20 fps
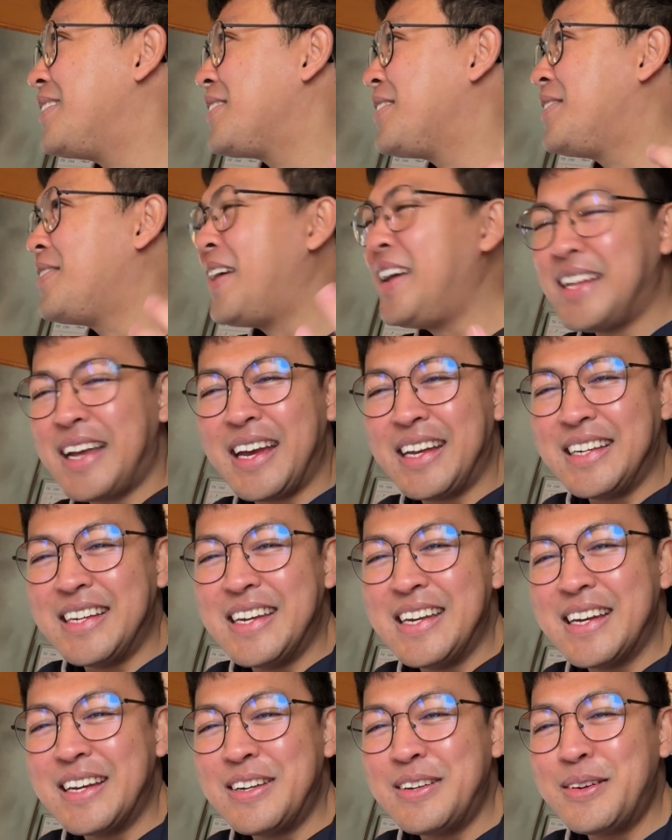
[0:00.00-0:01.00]
great
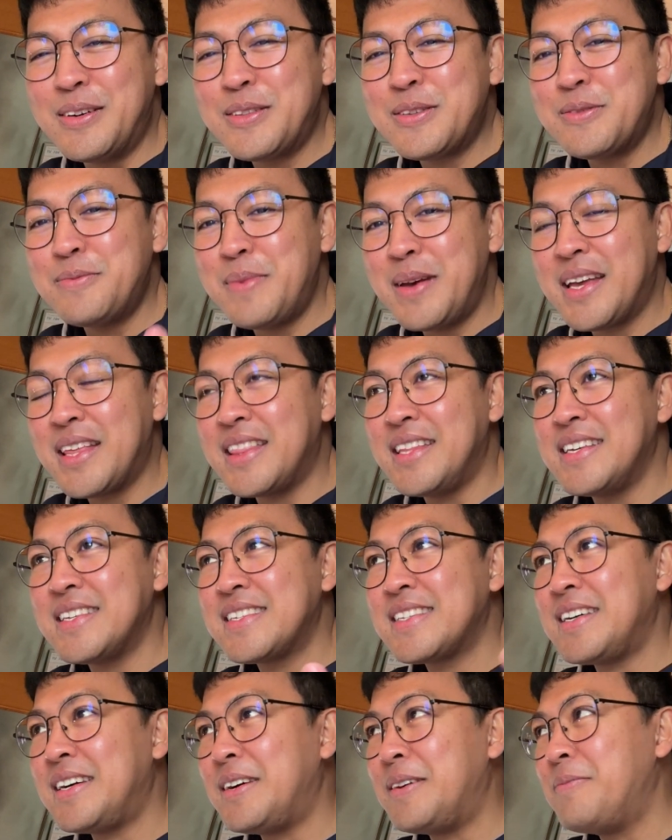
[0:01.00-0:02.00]
idea no to make
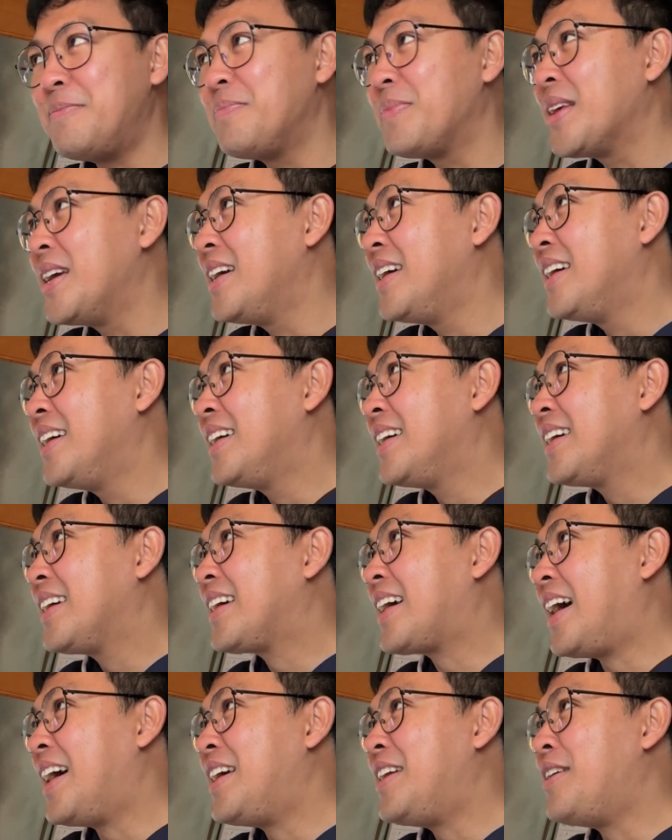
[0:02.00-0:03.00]
this um
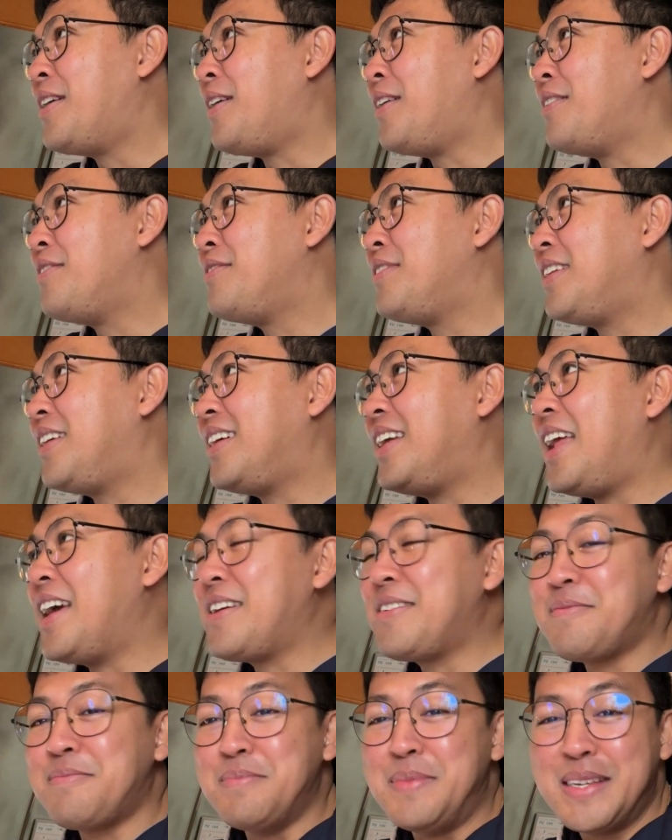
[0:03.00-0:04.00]
kind of uh,
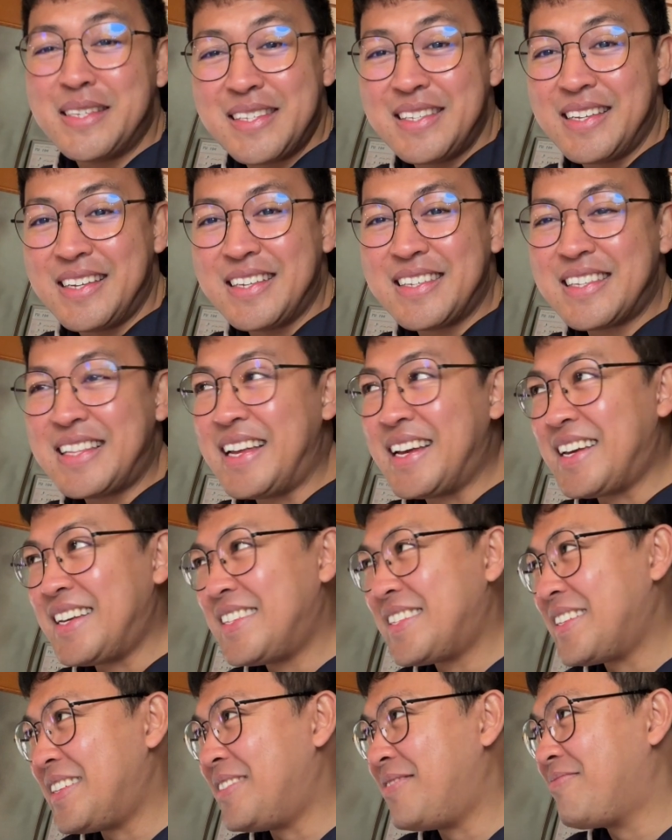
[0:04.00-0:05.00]
like business like
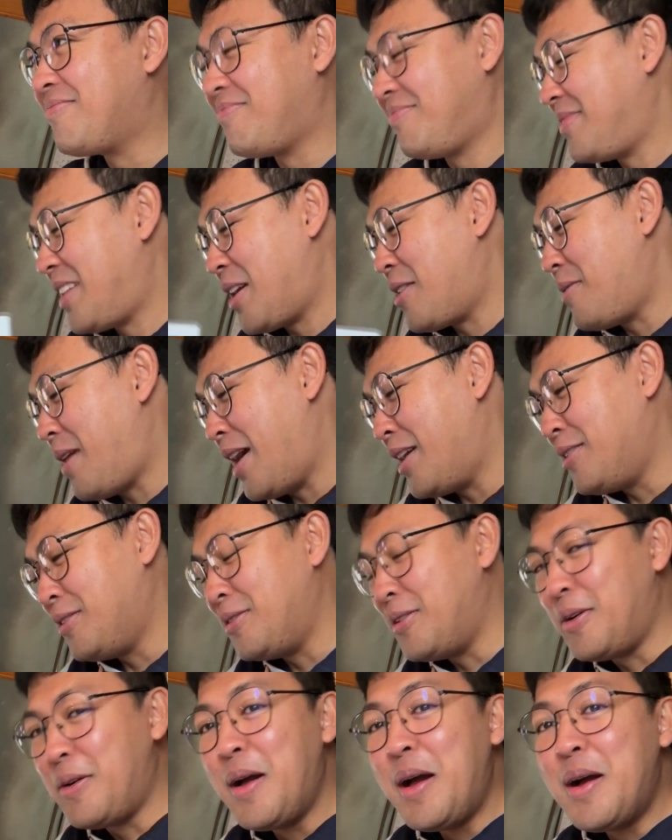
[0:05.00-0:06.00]
it's a I
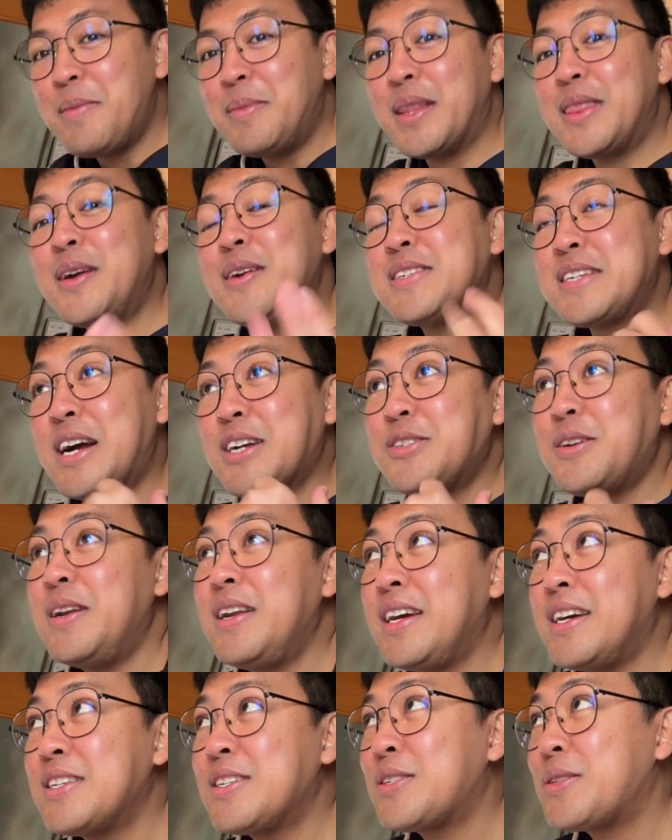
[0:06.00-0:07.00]
don't know but there's
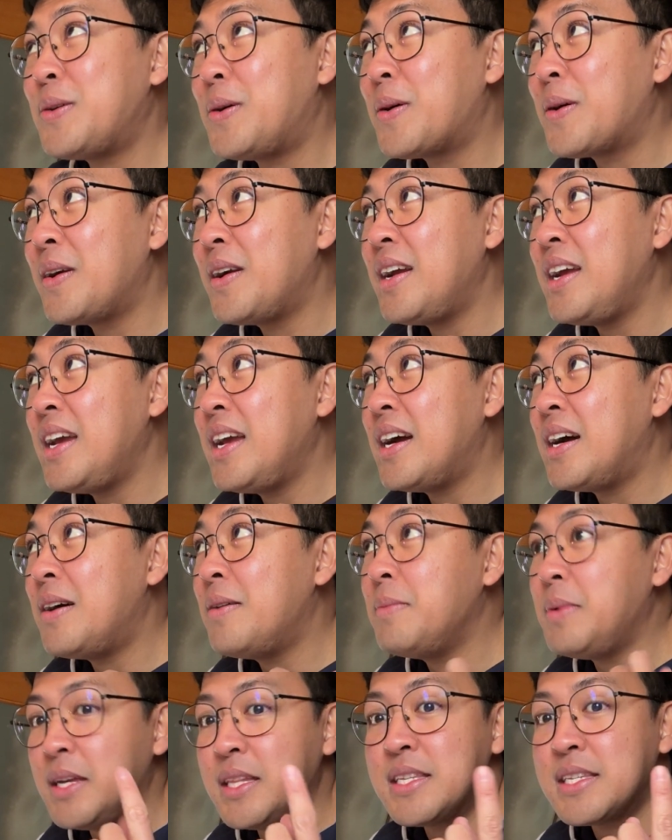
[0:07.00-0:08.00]
actually a story
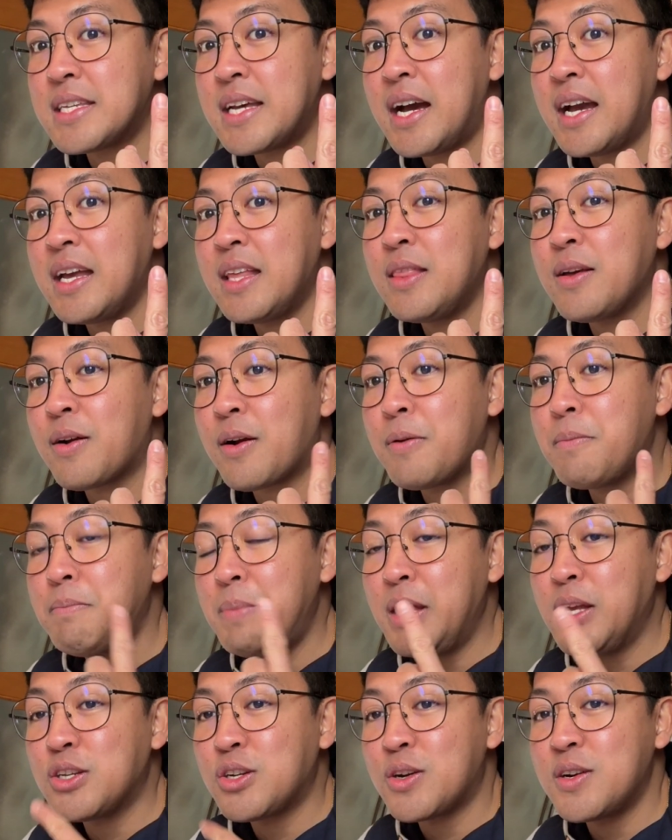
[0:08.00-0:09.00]
um, inside there are
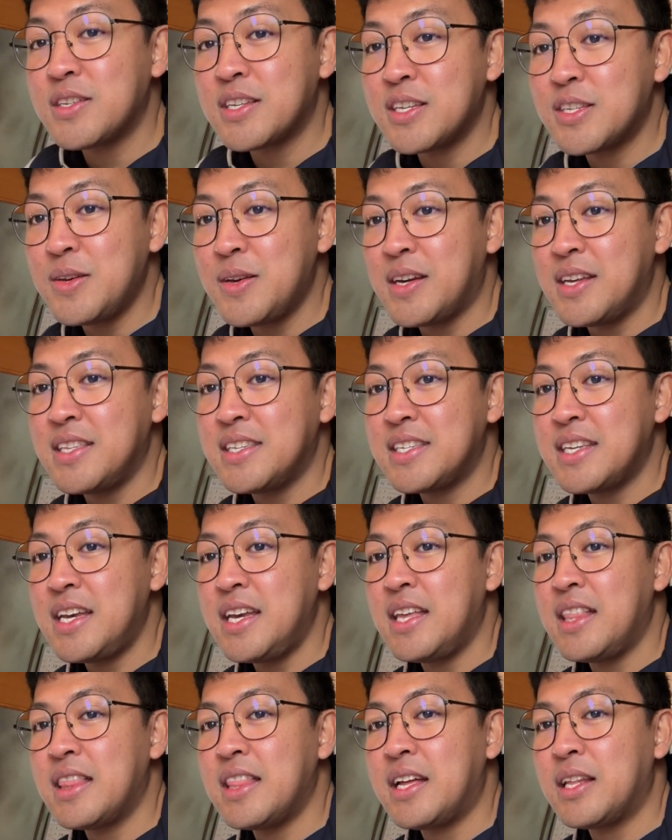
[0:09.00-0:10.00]
pictures as you can see
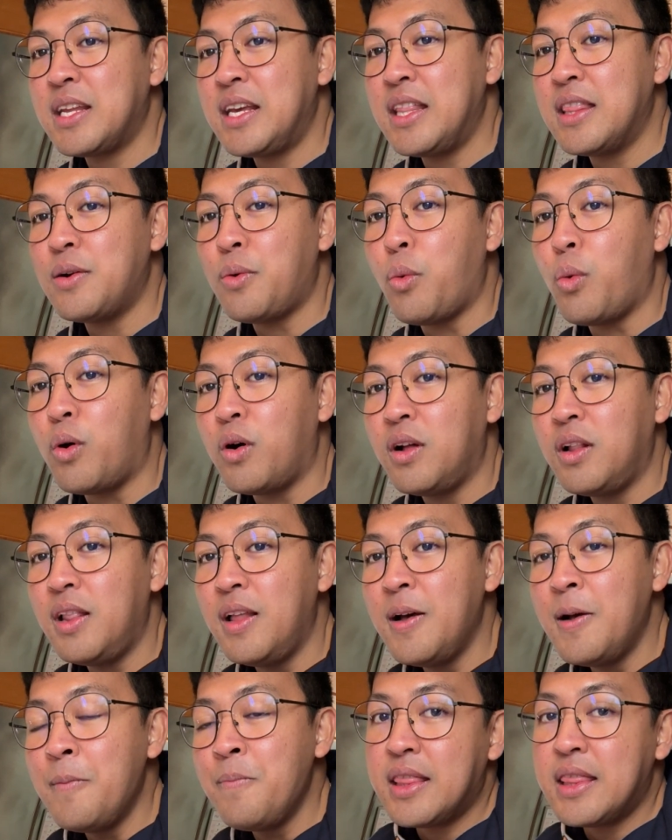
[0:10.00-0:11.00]
in that in the
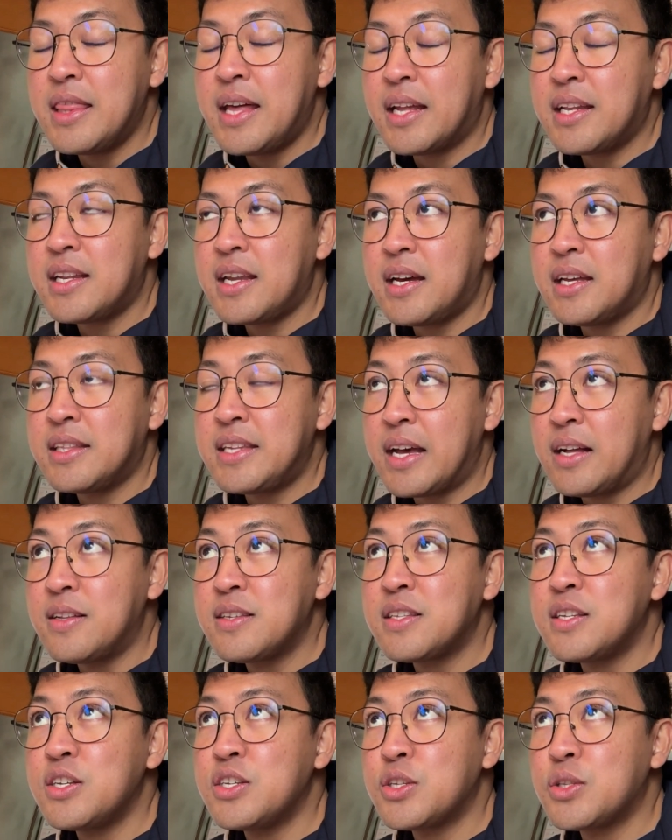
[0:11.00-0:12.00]
wall that uh,
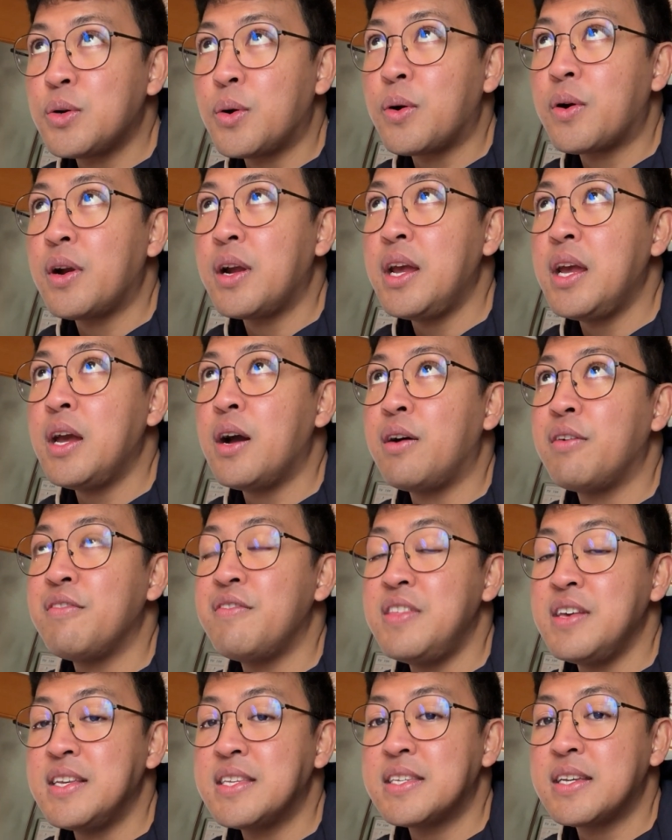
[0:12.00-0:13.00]
tells the story of
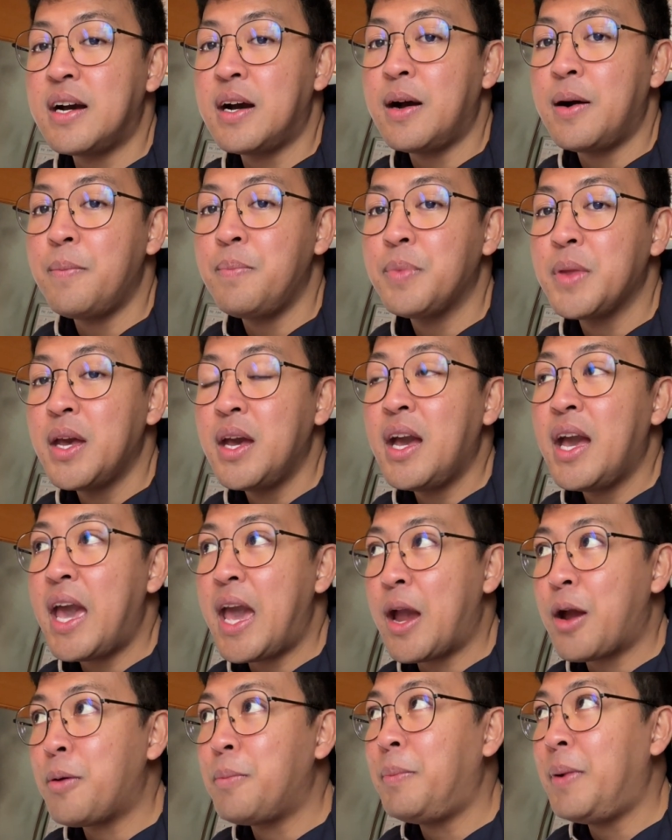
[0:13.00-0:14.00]
this um,
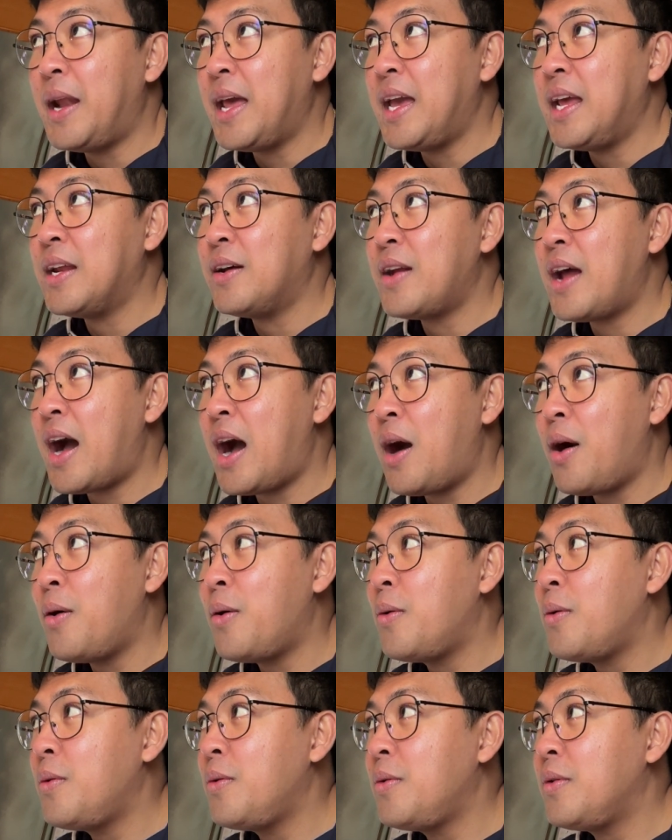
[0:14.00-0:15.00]
airplane and
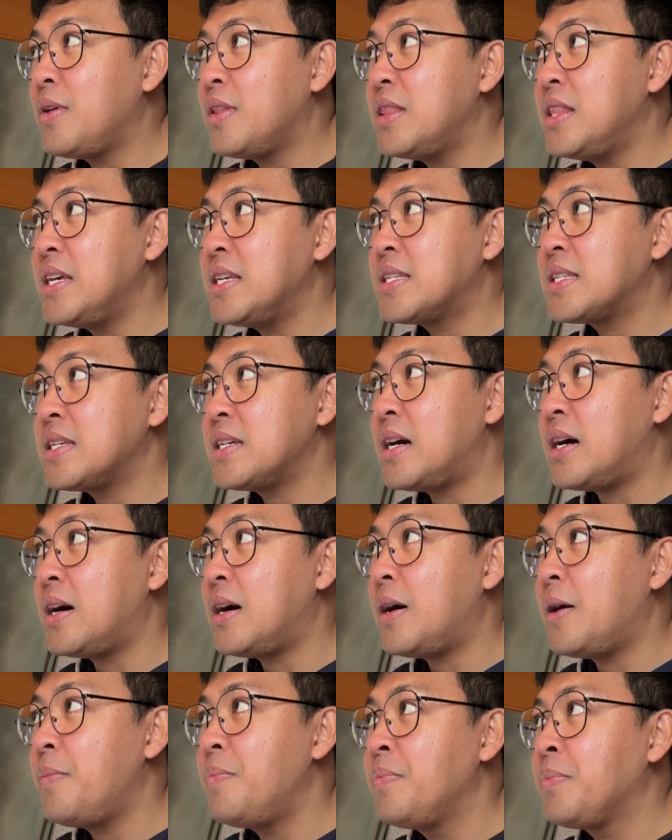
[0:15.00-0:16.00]
how this
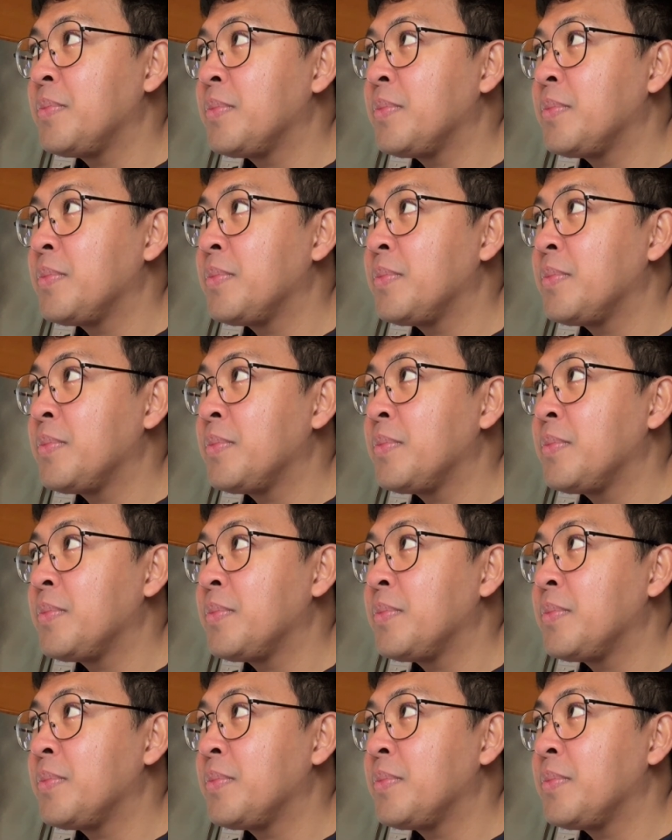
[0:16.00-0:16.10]
uh,